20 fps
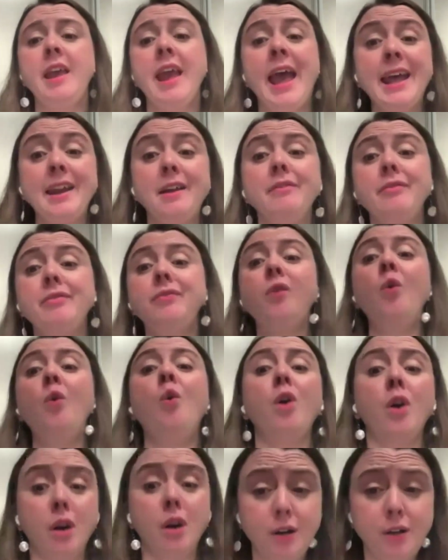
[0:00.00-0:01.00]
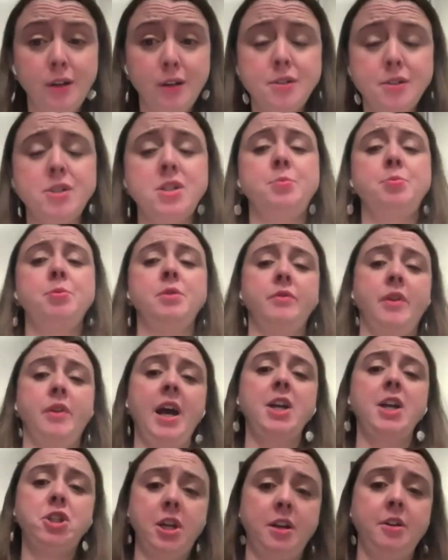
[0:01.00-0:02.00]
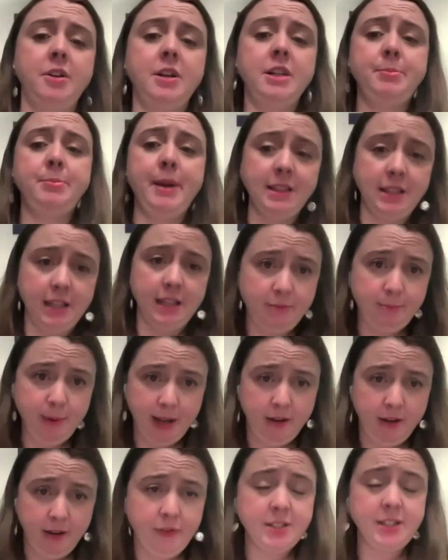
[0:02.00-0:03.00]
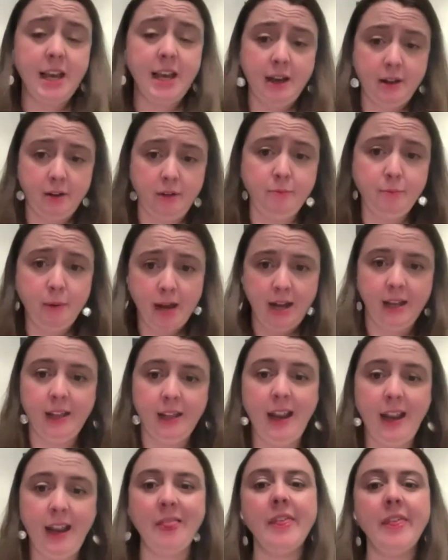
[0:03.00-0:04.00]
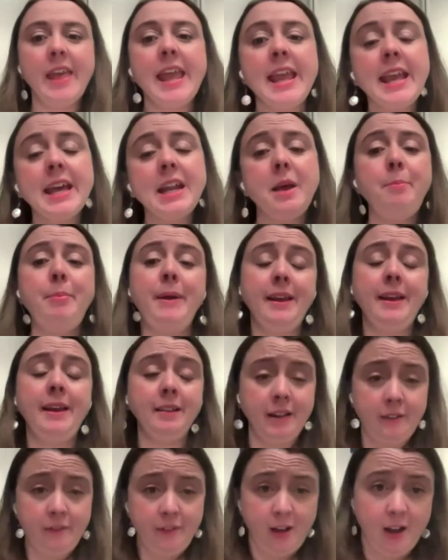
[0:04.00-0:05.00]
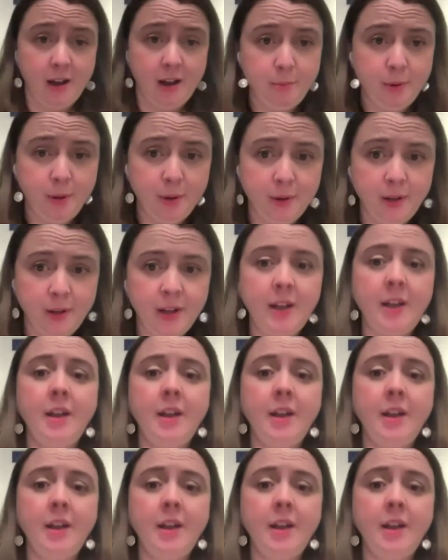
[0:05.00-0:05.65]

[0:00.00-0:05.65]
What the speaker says: can afford to provide generous paid leave benefits out of pocket, and they get a big leg up.